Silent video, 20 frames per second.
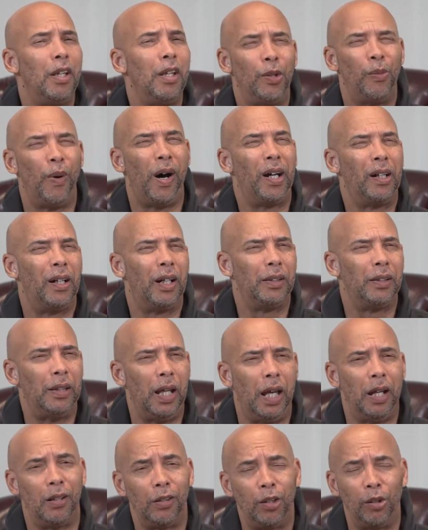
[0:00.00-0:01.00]
throughout our
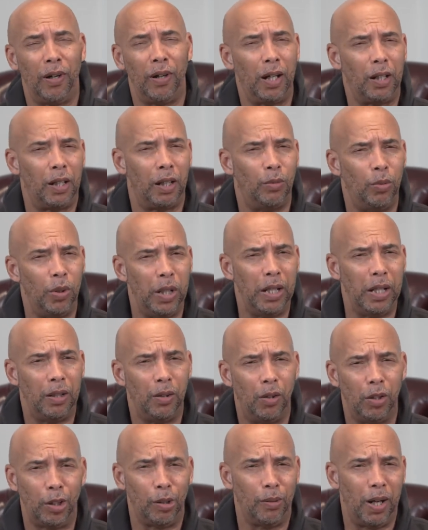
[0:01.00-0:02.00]
day or throughout our
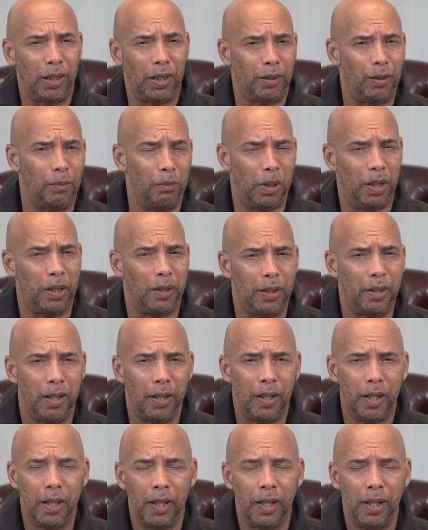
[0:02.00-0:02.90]
week or throughout the month